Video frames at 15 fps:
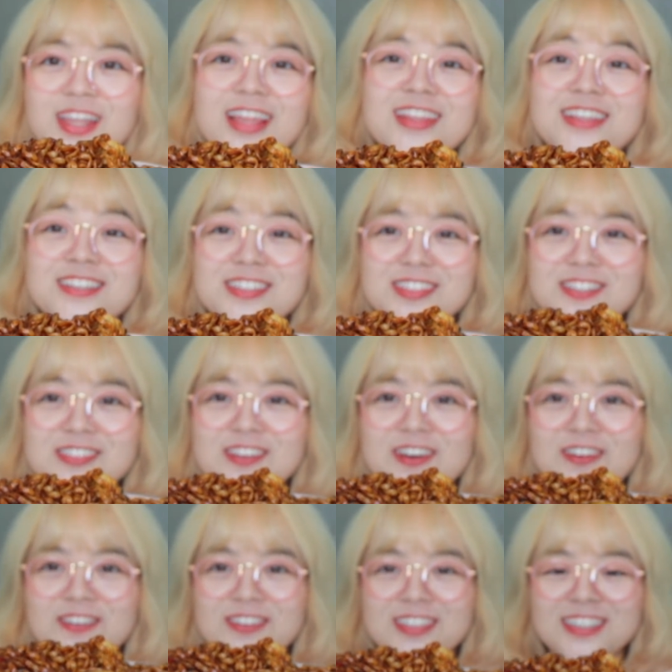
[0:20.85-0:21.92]
that looks
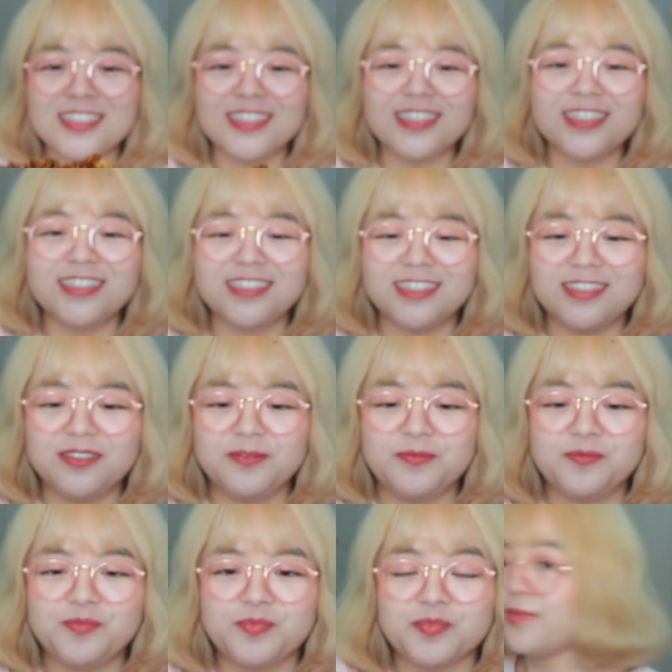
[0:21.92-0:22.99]
so good.
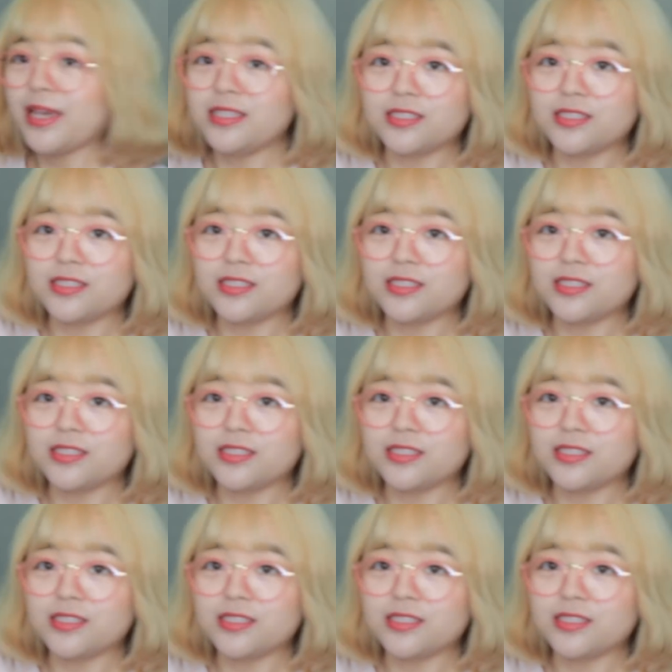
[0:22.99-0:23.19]
My